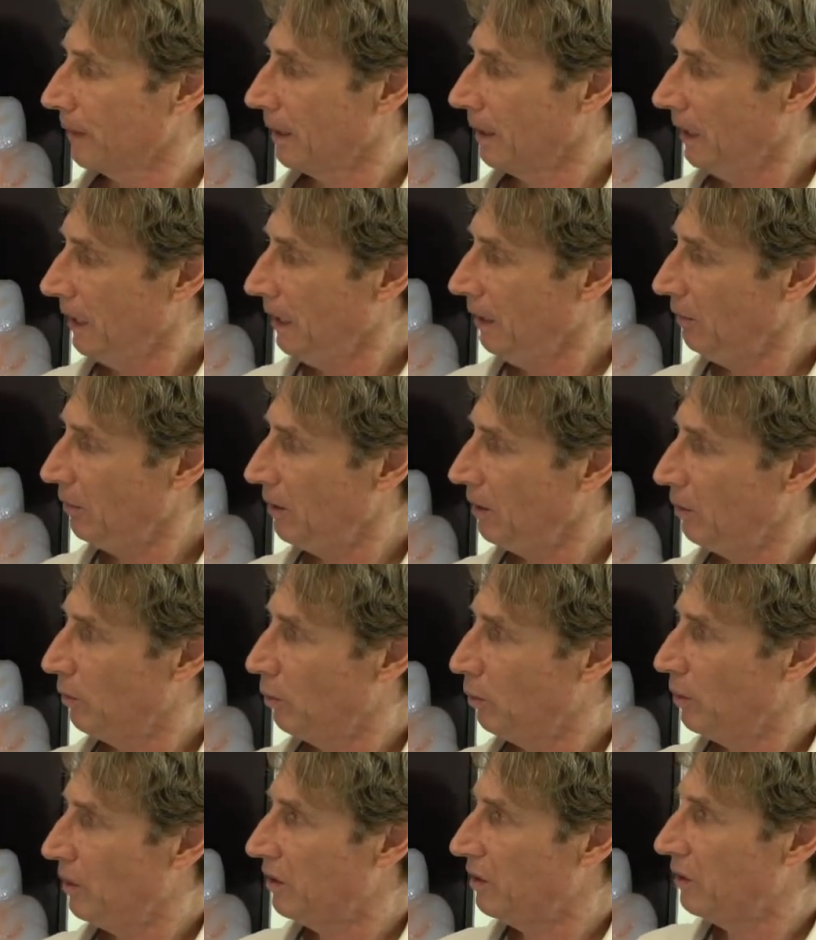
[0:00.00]
Even
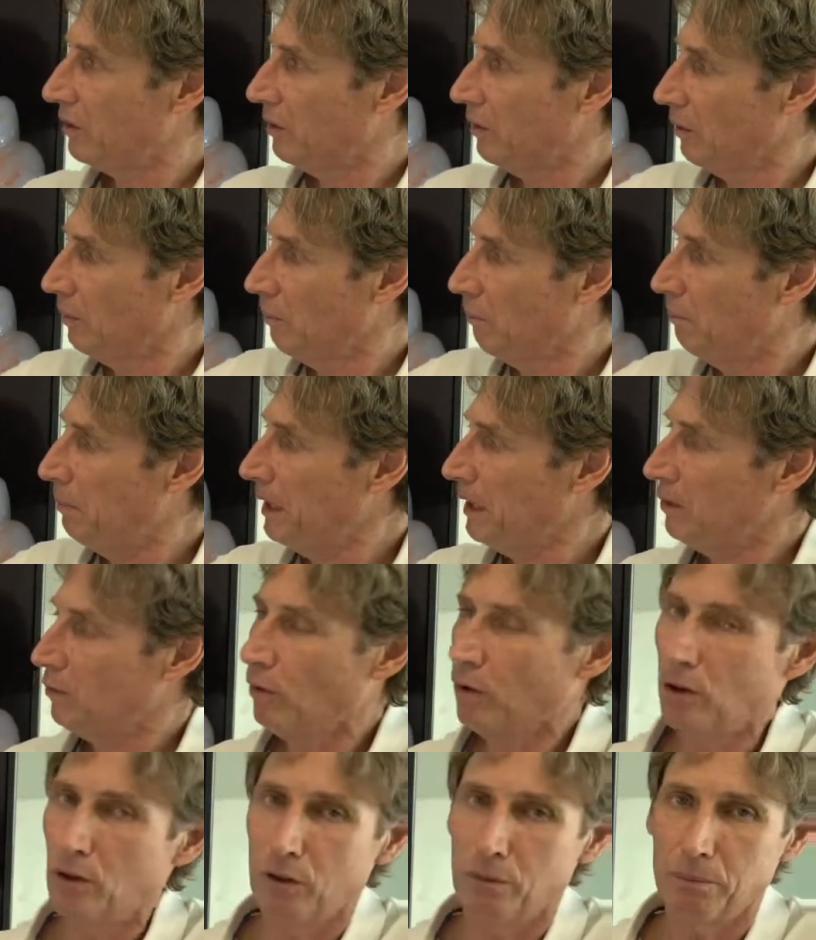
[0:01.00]
with big
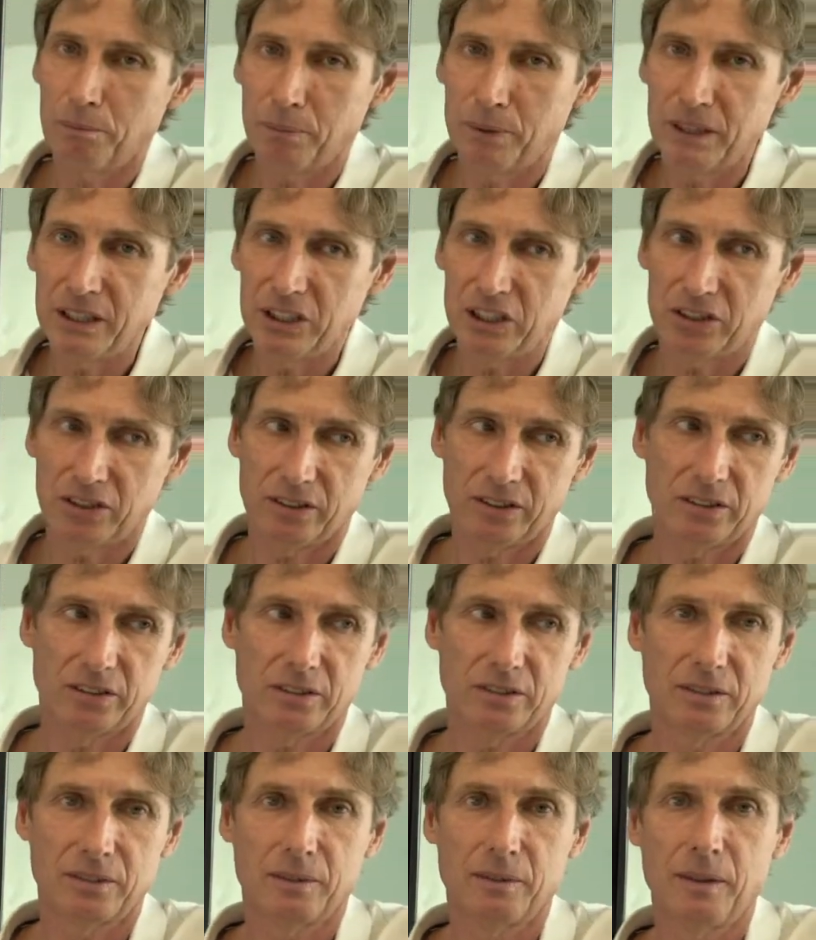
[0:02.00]
volume bridges,
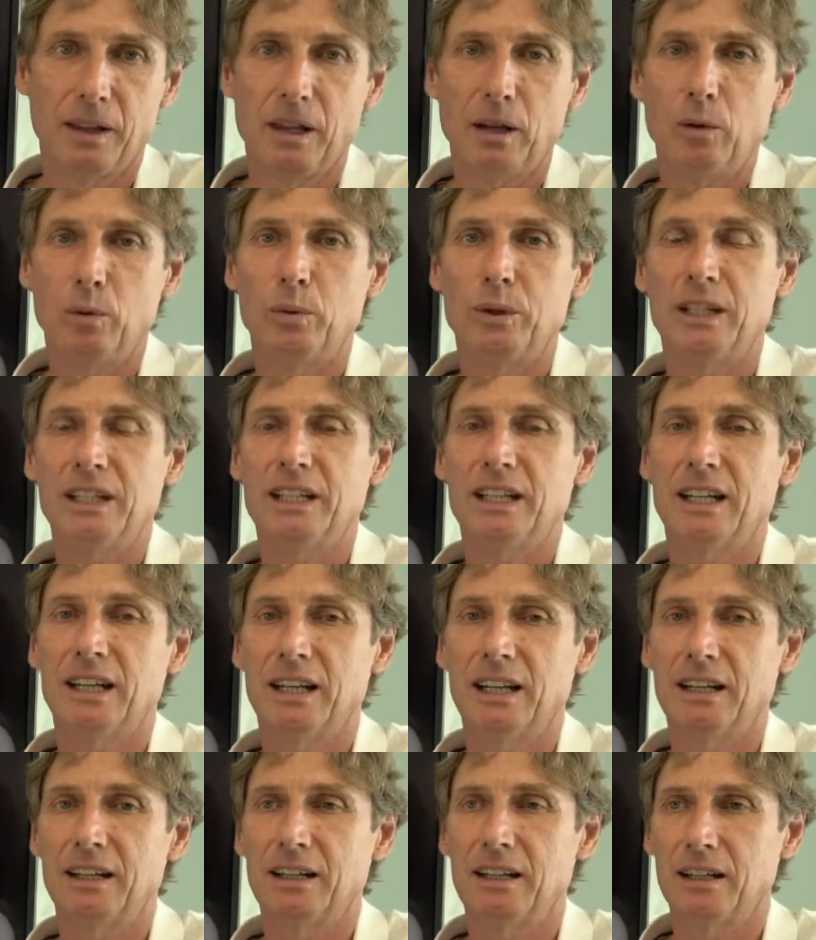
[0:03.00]
we
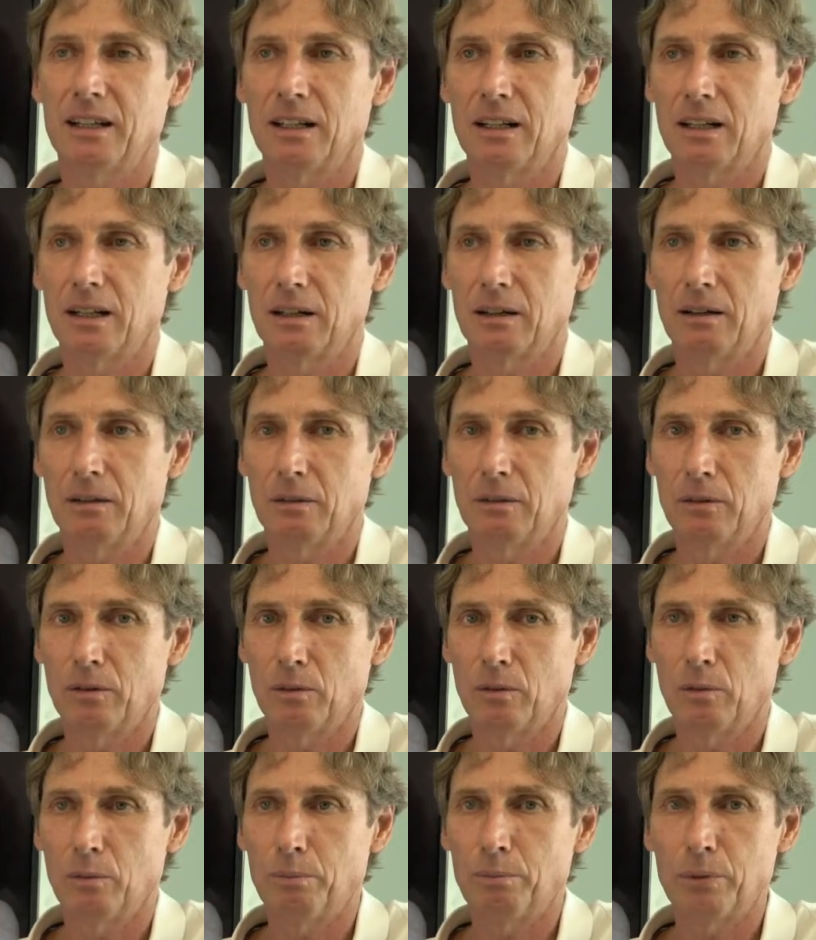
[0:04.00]
can
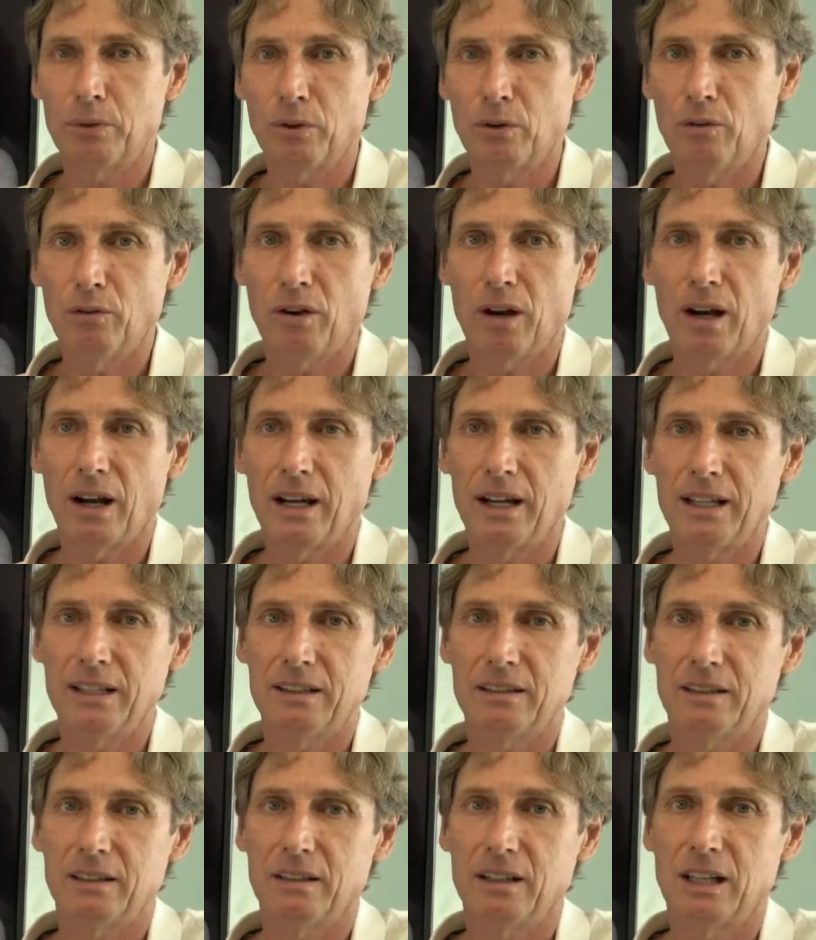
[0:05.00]

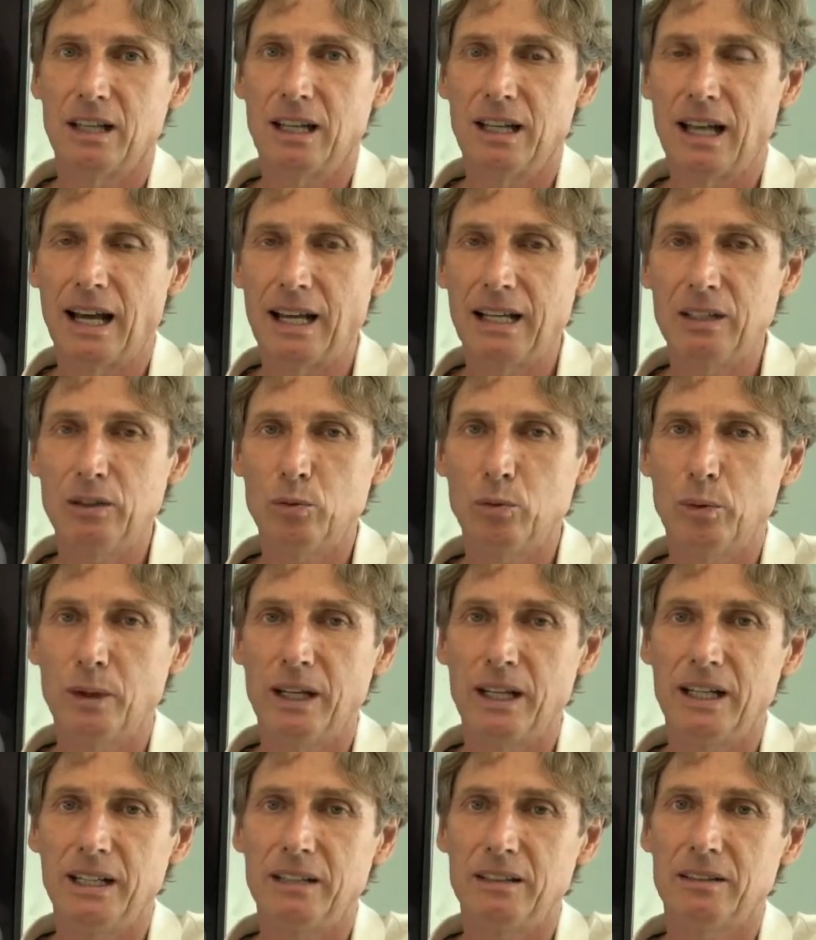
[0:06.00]
provide
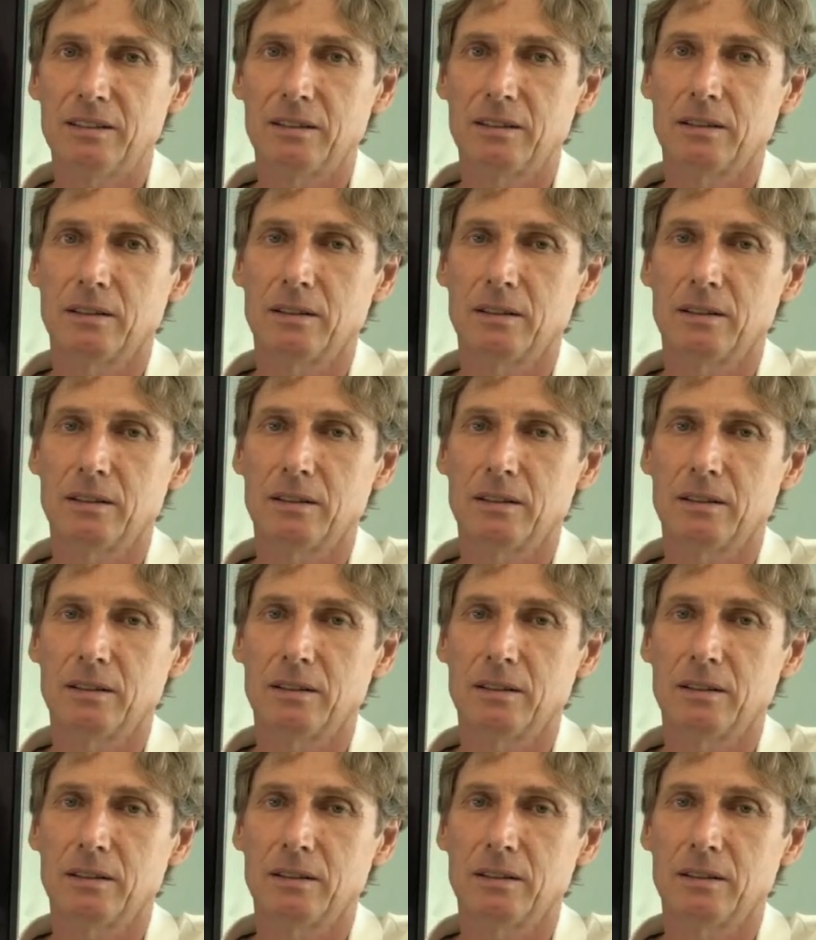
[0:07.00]
lightweight